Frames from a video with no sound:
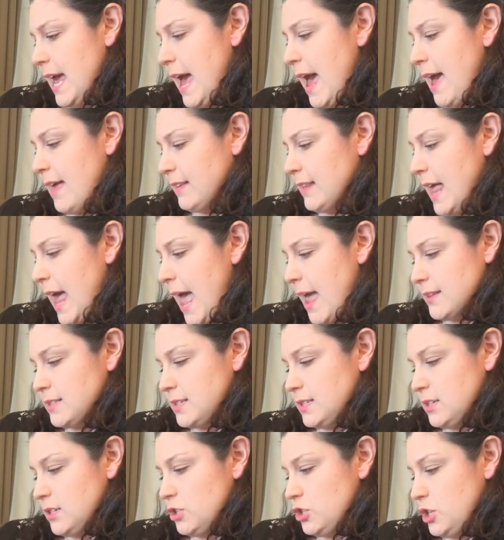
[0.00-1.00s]
At
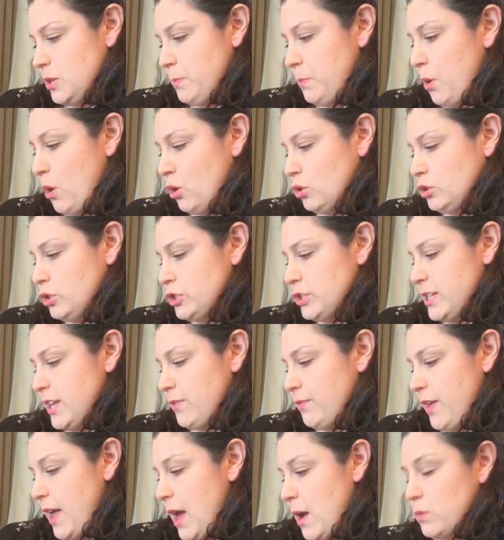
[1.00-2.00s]
last, she pulled
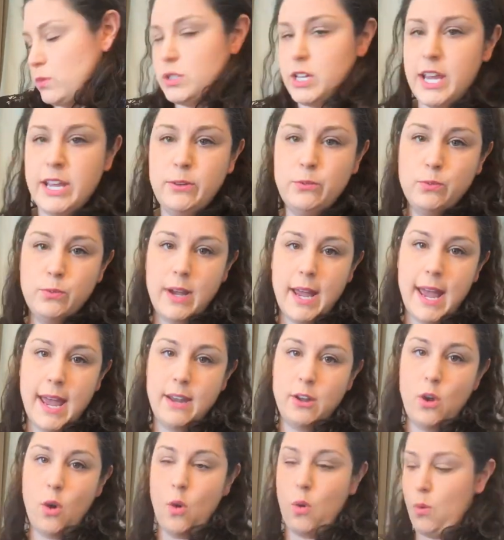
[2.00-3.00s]
herself out and
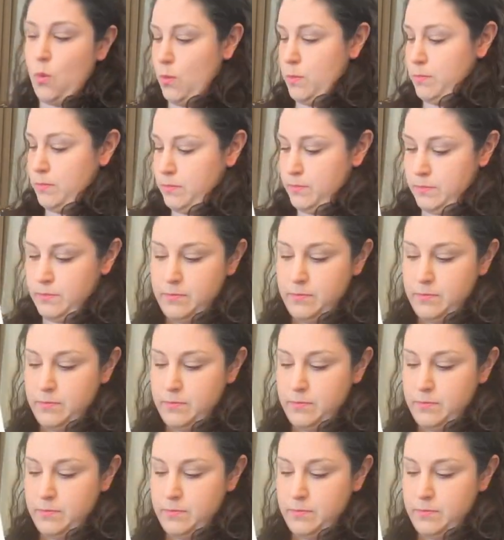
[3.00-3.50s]
ran home.